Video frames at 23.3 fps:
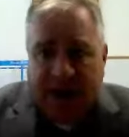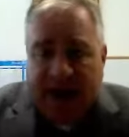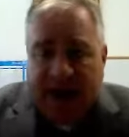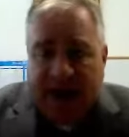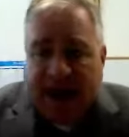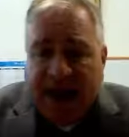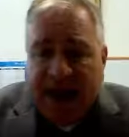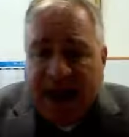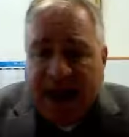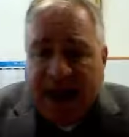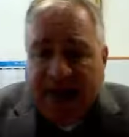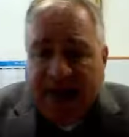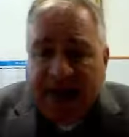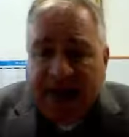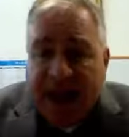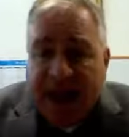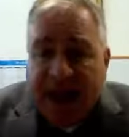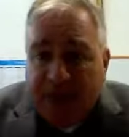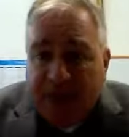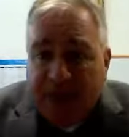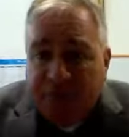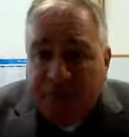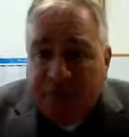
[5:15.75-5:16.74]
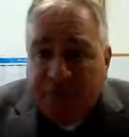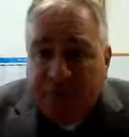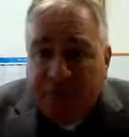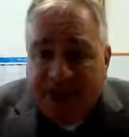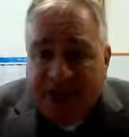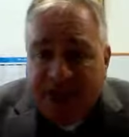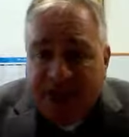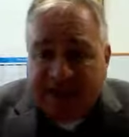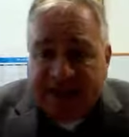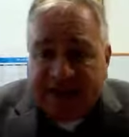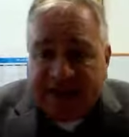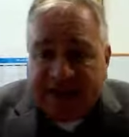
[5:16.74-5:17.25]
And that
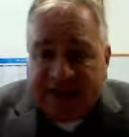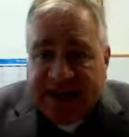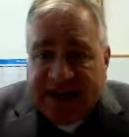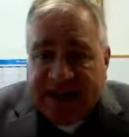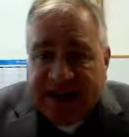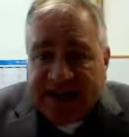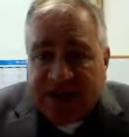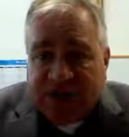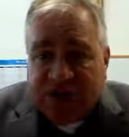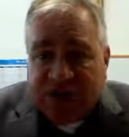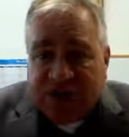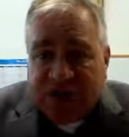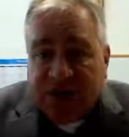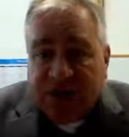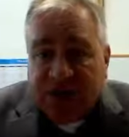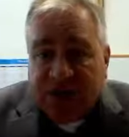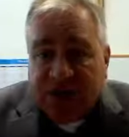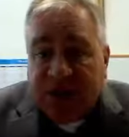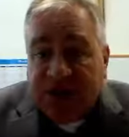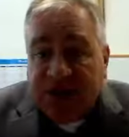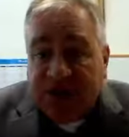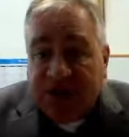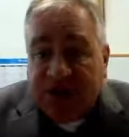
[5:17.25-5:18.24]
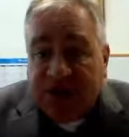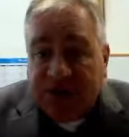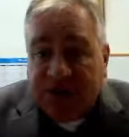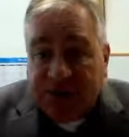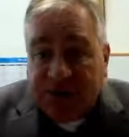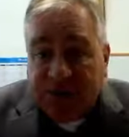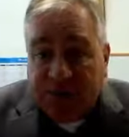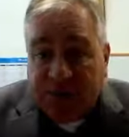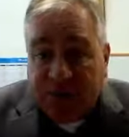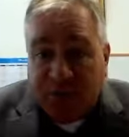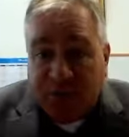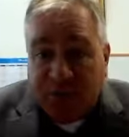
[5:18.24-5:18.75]
process has to do with
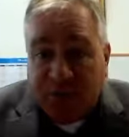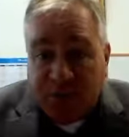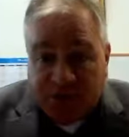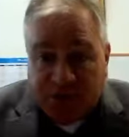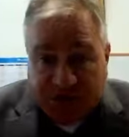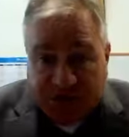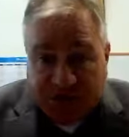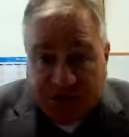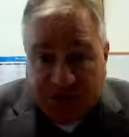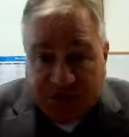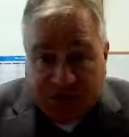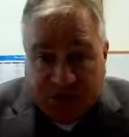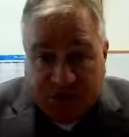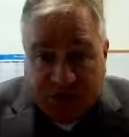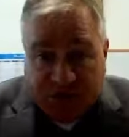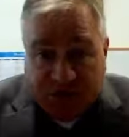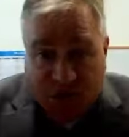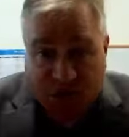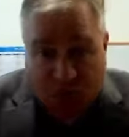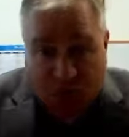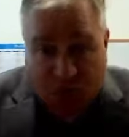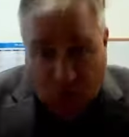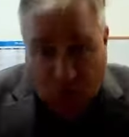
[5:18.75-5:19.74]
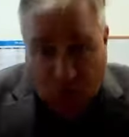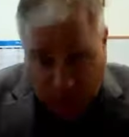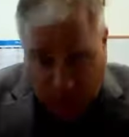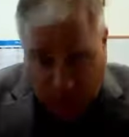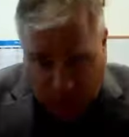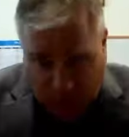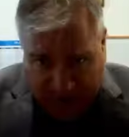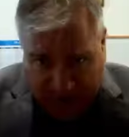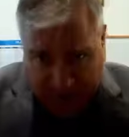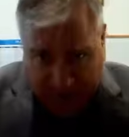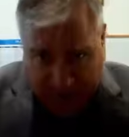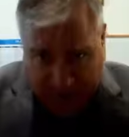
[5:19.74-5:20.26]
leadership emergence, where
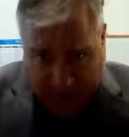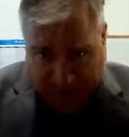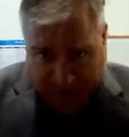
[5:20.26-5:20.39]
we